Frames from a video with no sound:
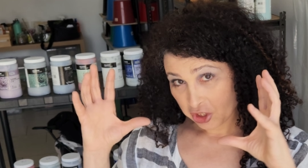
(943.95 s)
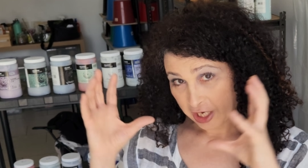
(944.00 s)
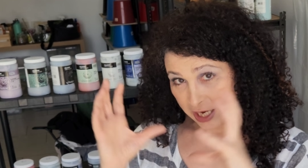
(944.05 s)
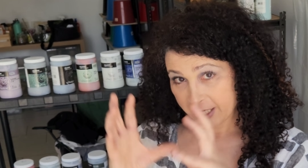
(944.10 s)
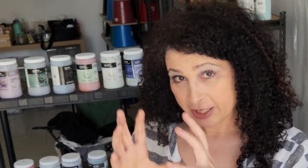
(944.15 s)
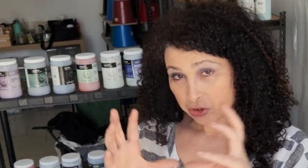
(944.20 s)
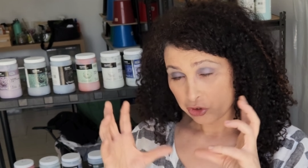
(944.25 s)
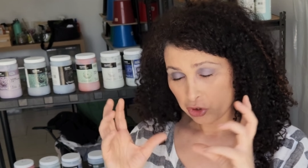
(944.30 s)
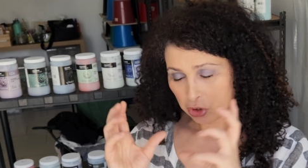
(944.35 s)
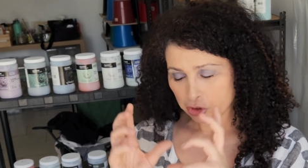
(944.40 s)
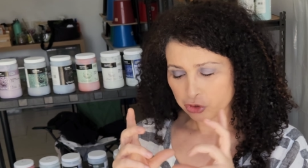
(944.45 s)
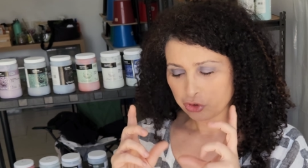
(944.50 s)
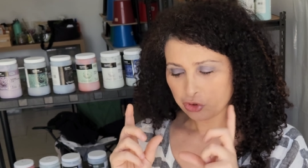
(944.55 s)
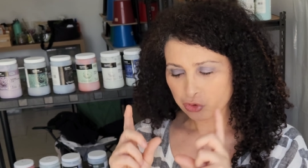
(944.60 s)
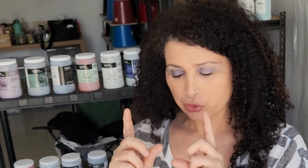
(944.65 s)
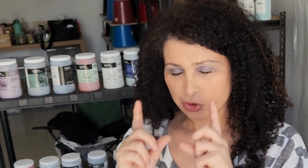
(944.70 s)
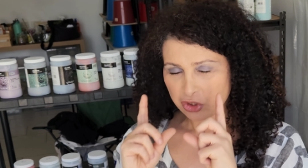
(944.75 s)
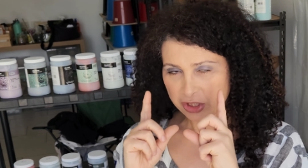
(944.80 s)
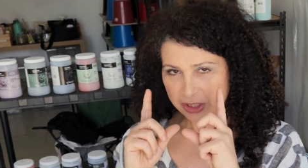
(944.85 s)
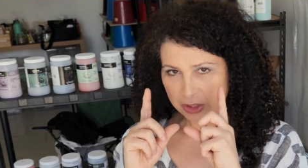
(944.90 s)
Like, don't
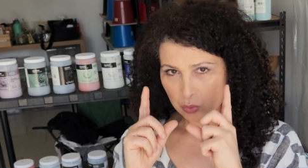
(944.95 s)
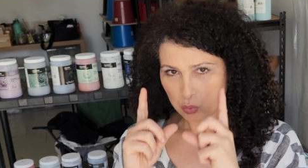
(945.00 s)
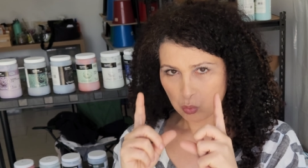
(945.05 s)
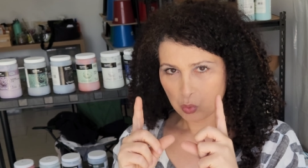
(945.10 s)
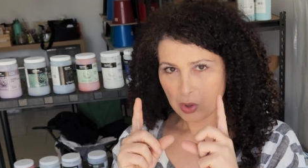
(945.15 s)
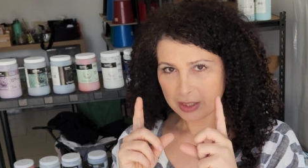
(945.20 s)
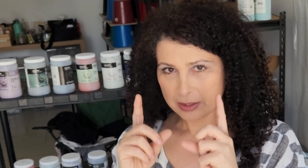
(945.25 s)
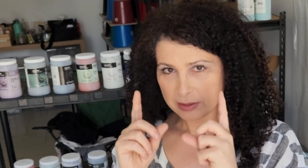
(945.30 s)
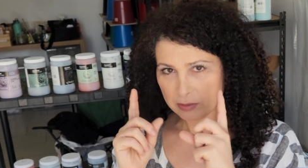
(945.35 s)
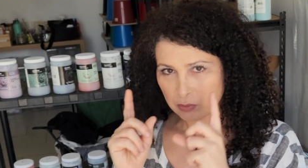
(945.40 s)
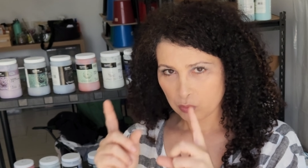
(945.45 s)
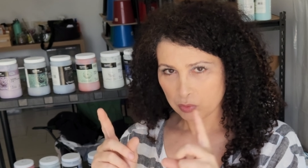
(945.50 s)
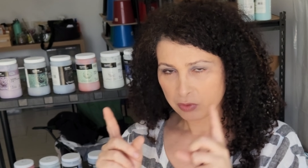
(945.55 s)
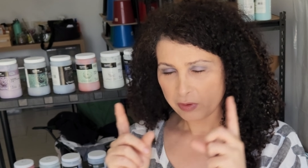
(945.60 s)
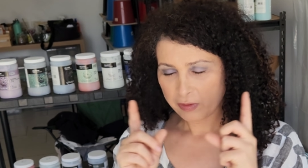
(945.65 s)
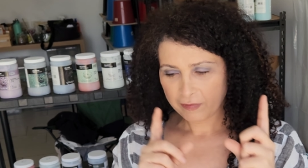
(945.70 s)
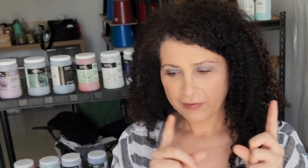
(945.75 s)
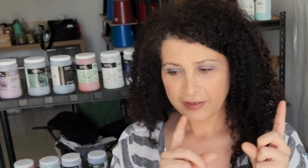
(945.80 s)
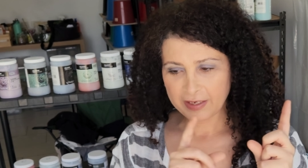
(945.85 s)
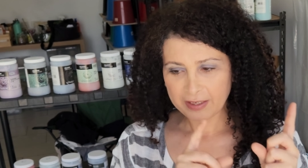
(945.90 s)
do just one
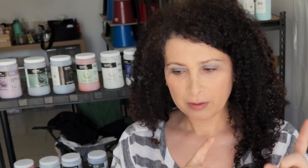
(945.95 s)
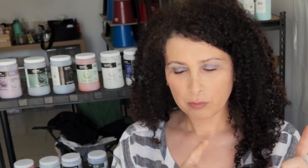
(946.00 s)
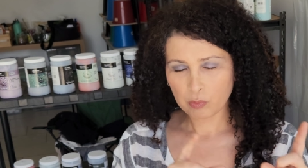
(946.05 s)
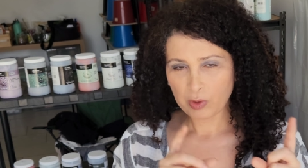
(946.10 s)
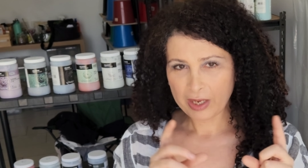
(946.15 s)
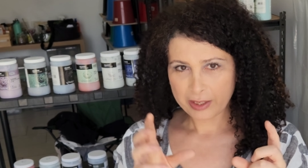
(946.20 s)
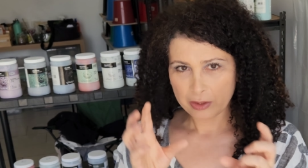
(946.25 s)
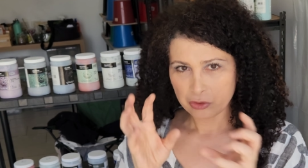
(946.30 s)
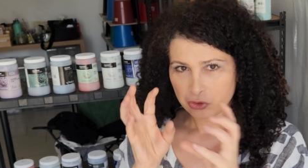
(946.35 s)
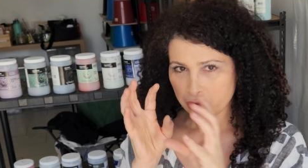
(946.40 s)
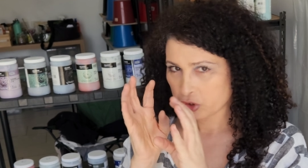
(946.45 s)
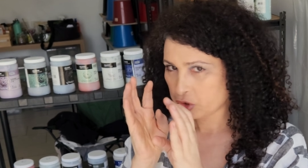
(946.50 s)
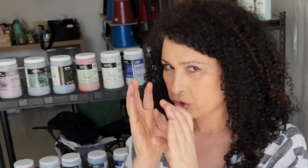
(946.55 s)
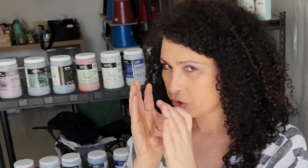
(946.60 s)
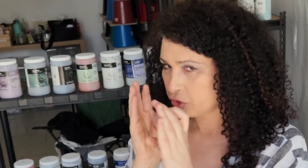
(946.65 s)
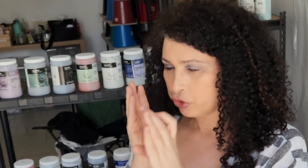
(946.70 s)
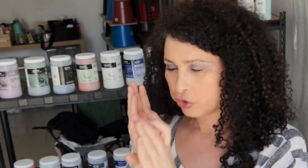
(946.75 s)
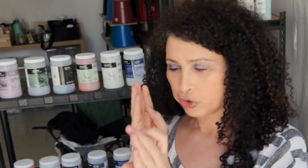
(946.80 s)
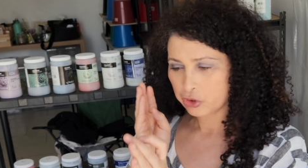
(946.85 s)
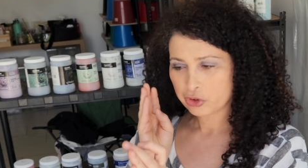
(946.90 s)
thing, like just
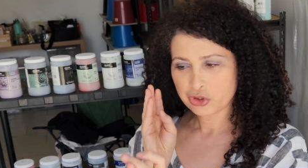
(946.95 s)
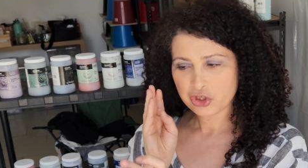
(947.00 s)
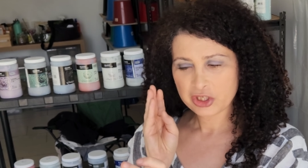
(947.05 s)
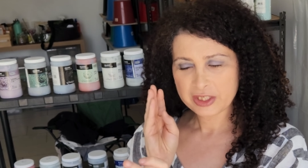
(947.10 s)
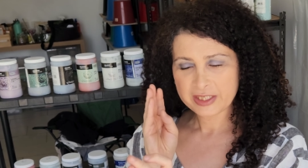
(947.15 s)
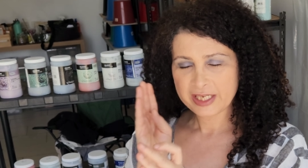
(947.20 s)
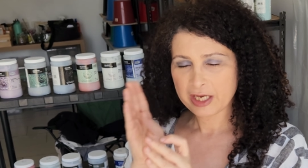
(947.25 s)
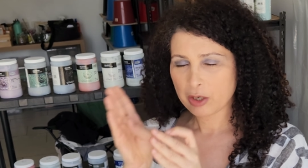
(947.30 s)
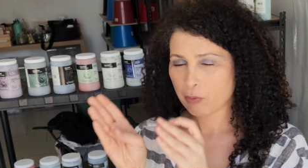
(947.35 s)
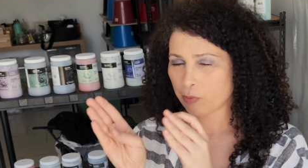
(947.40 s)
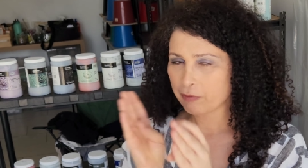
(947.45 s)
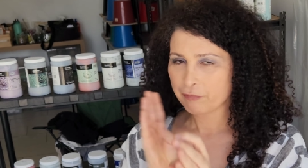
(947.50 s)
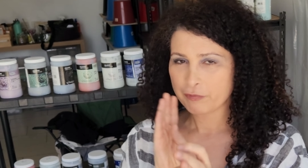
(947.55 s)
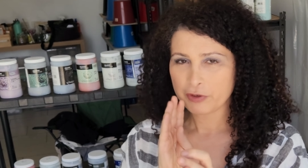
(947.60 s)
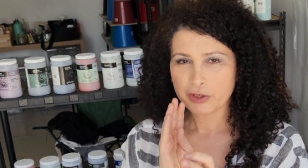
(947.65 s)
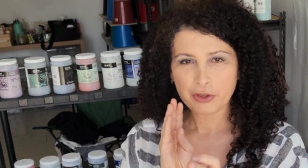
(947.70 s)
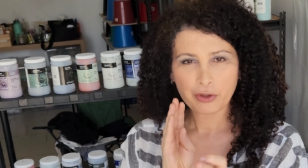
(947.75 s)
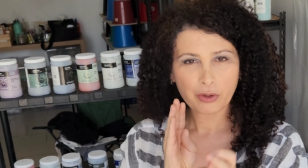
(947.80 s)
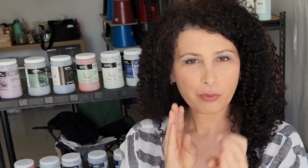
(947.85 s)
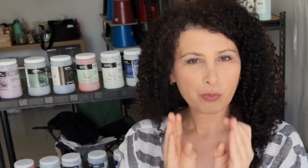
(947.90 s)
don't just take one
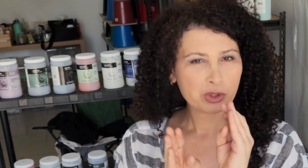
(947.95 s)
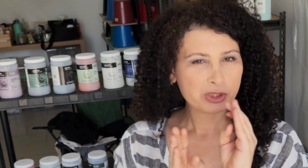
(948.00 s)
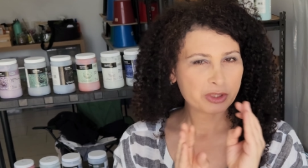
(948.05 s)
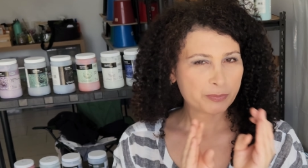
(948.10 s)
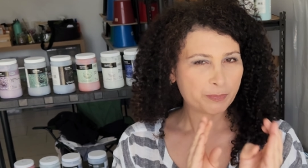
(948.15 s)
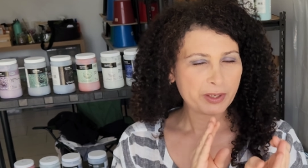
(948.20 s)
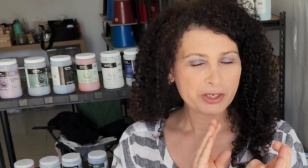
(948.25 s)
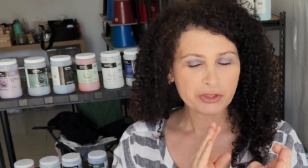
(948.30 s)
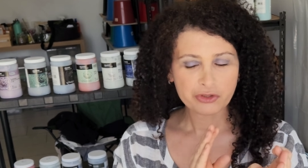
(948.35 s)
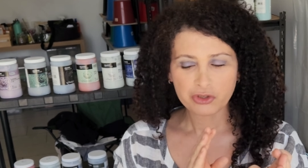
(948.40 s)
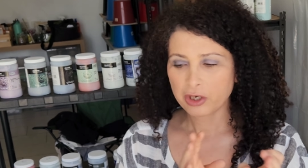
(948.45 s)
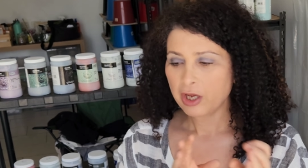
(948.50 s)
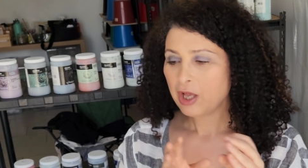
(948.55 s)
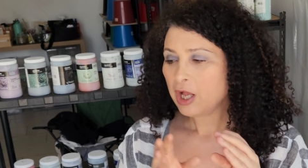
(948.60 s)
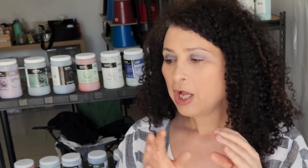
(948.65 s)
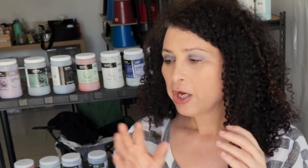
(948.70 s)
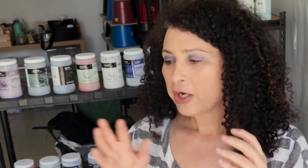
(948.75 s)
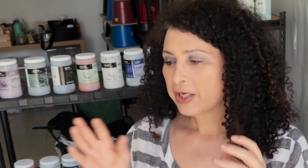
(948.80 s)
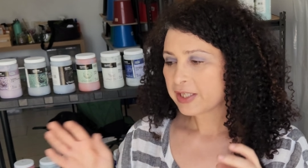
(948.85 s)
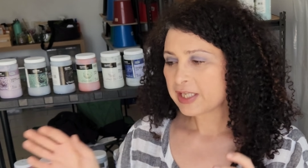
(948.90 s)
video, one picture,
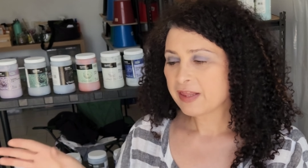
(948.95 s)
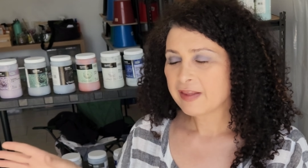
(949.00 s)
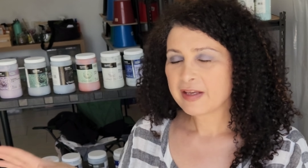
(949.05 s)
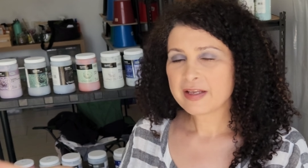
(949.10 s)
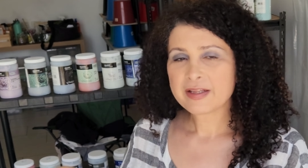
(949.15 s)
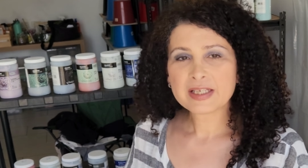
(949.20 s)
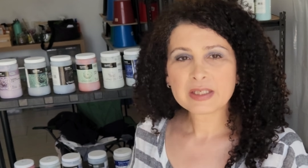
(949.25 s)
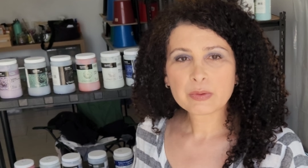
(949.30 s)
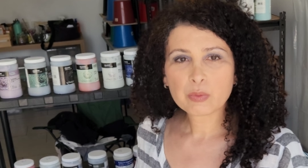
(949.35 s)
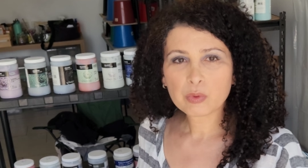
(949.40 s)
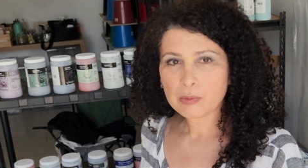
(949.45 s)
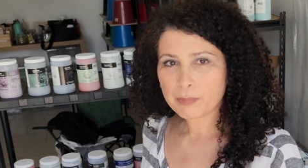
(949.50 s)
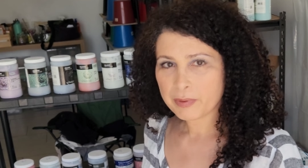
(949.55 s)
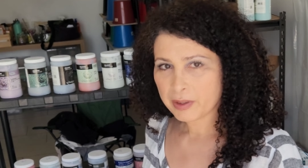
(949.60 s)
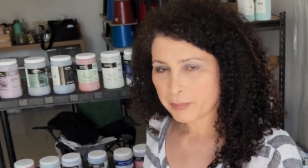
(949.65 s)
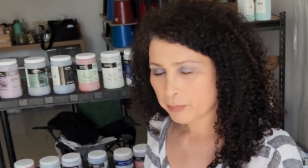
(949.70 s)
because I think this will be